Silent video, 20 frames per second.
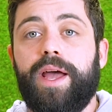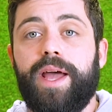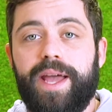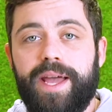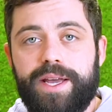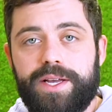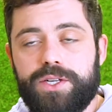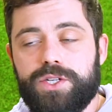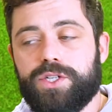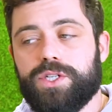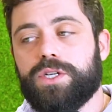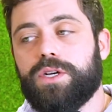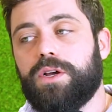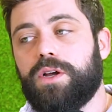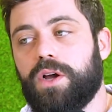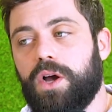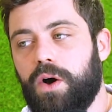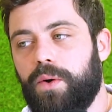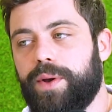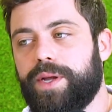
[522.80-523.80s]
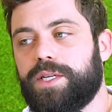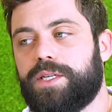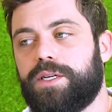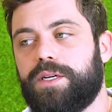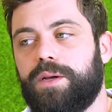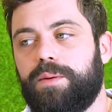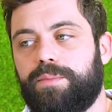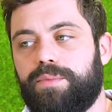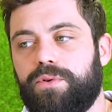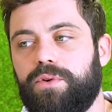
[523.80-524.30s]
is going to
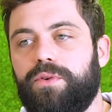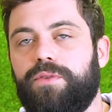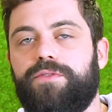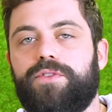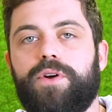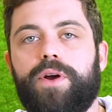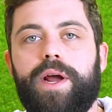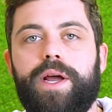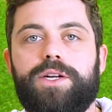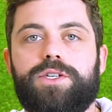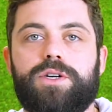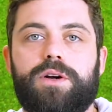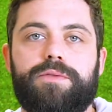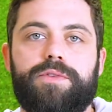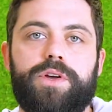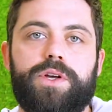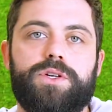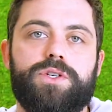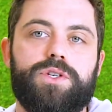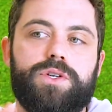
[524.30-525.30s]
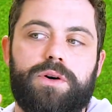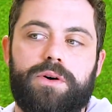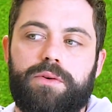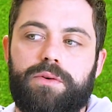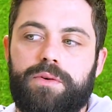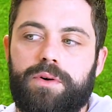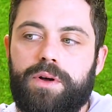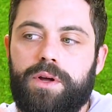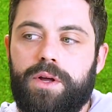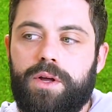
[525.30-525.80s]
improve your HRV.
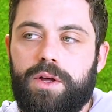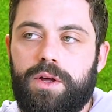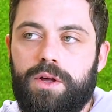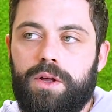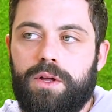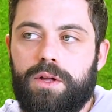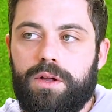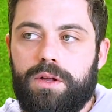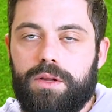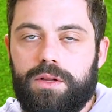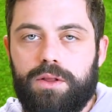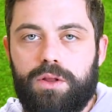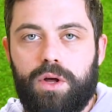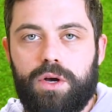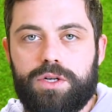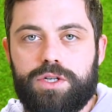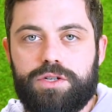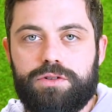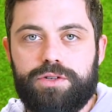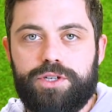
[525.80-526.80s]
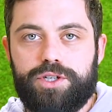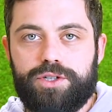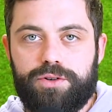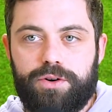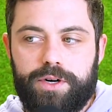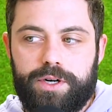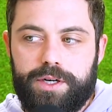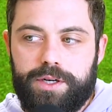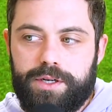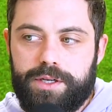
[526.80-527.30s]
So long story
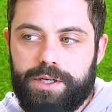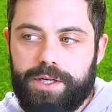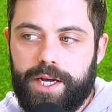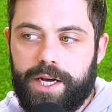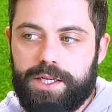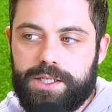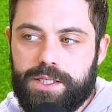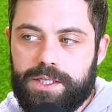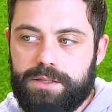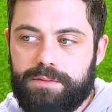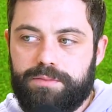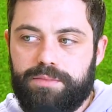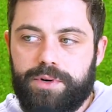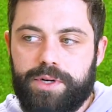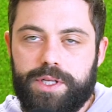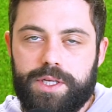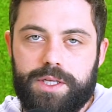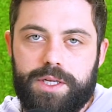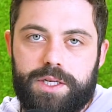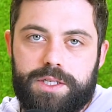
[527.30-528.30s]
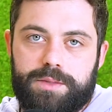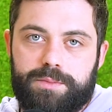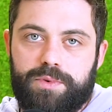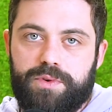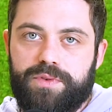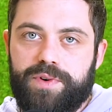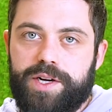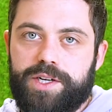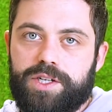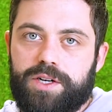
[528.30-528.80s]
short, yes, breathing does
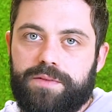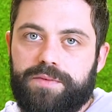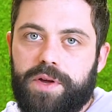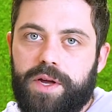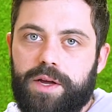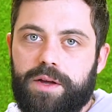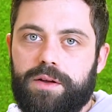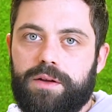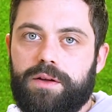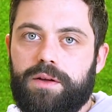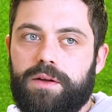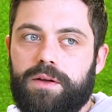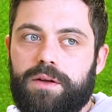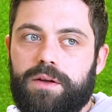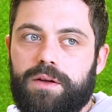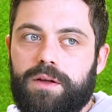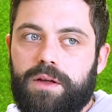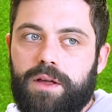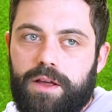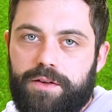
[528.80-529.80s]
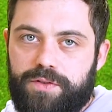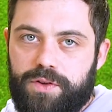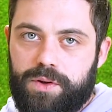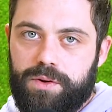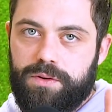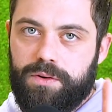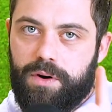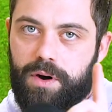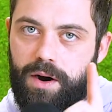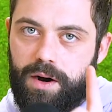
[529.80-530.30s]
improve HRV if
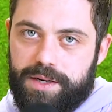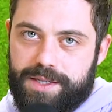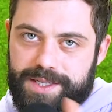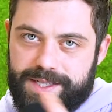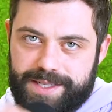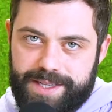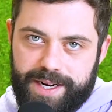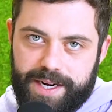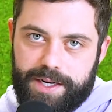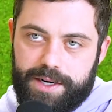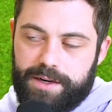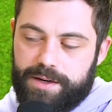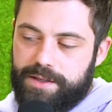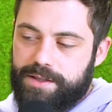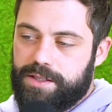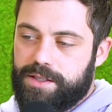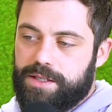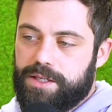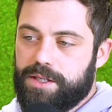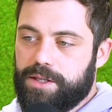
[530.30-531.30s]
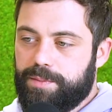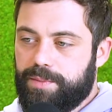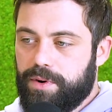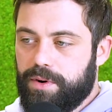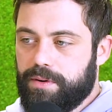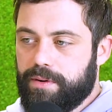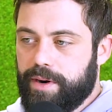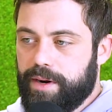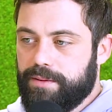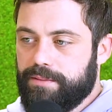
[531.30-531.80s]
you stick to the
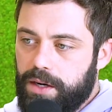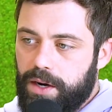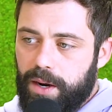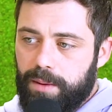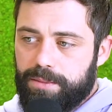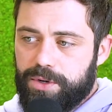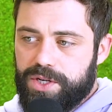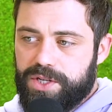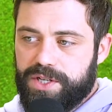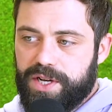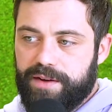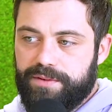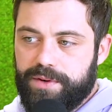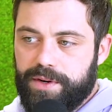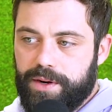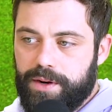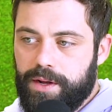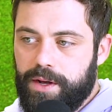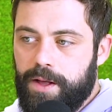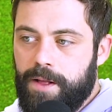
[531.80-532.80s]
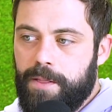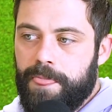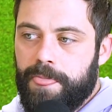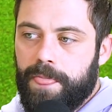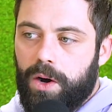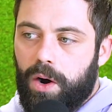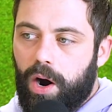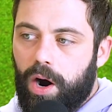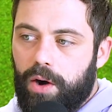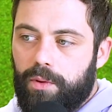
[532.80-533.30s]
program. Number 7,
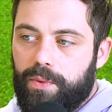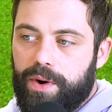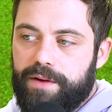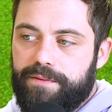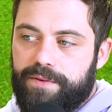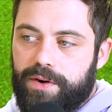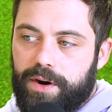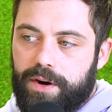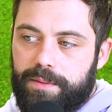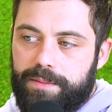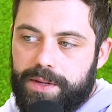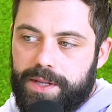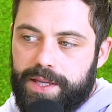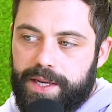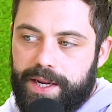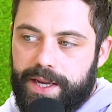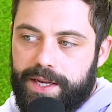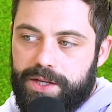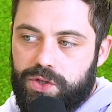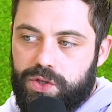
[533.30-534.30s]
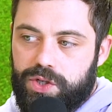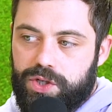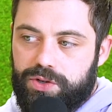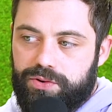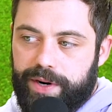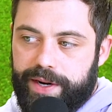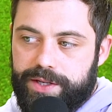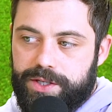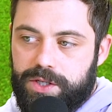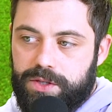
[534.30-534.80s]
heart rate variability and
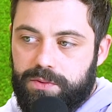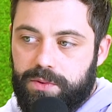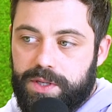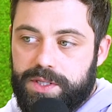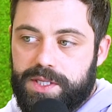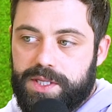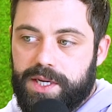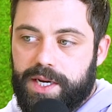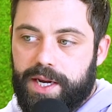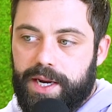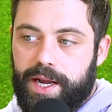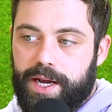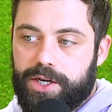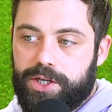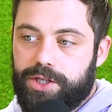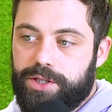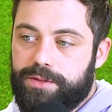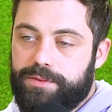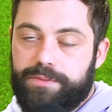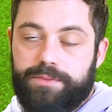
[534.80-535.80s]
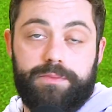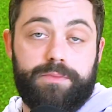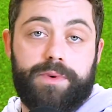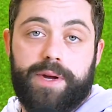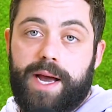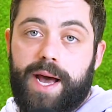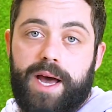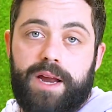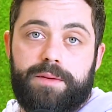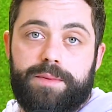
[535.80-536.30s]
stress. What's the connection?
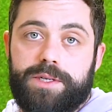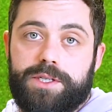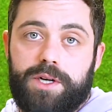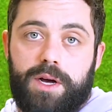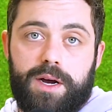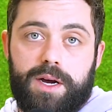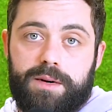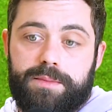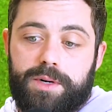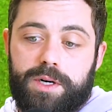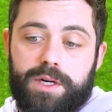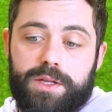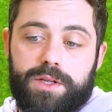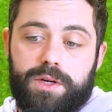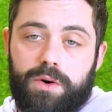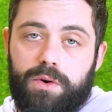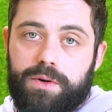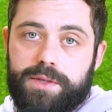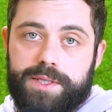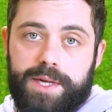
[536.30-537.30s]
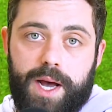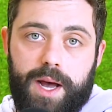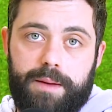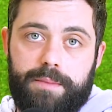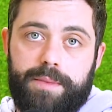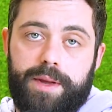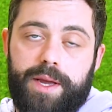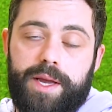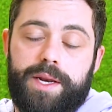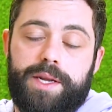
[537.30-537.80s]
Kind of been talking about it the whole
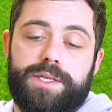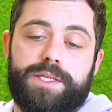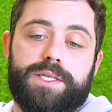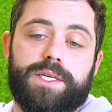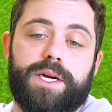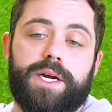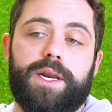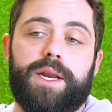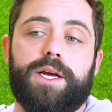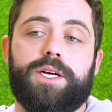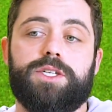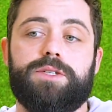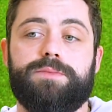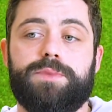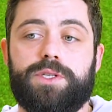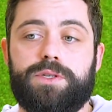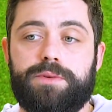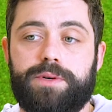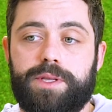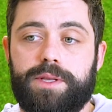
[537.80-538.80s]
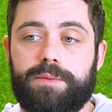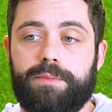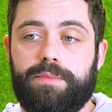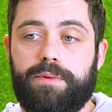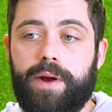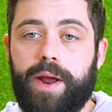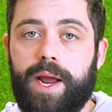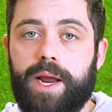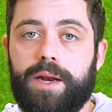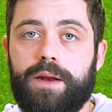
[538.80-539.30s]
time. It is the connection between the
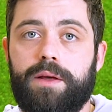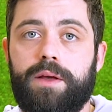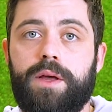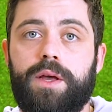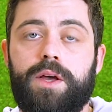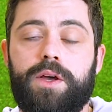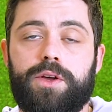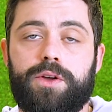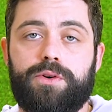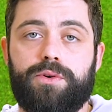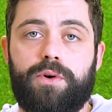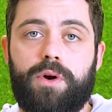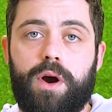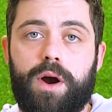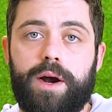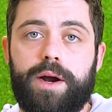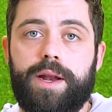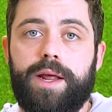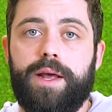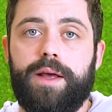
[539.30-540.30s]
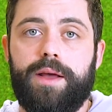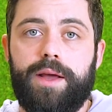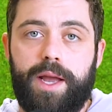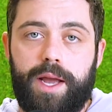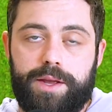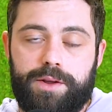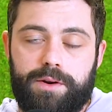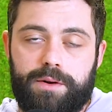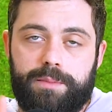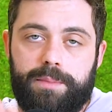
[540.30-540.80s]
brain, your heart,
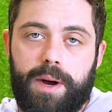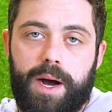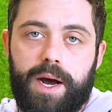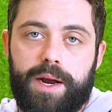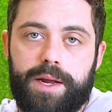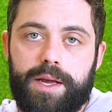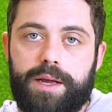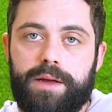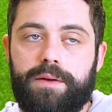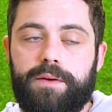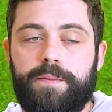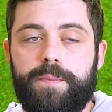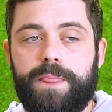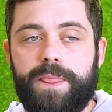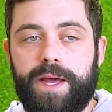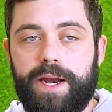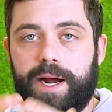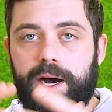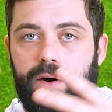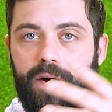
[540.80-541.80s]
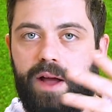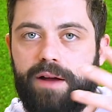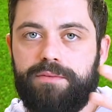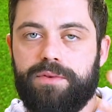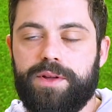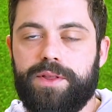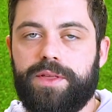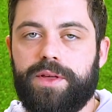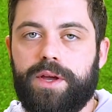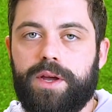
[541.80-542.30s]
and your body, and how
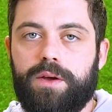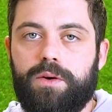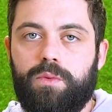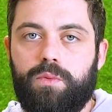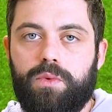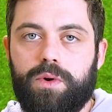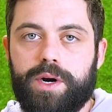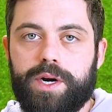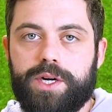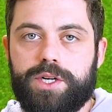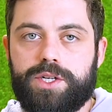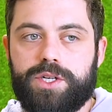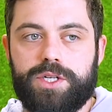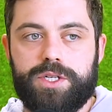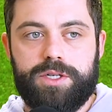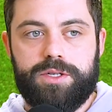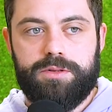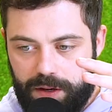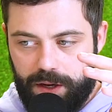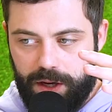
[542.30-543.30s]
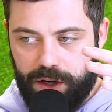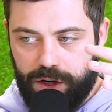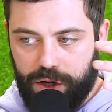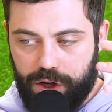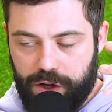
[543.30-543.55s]
everything works in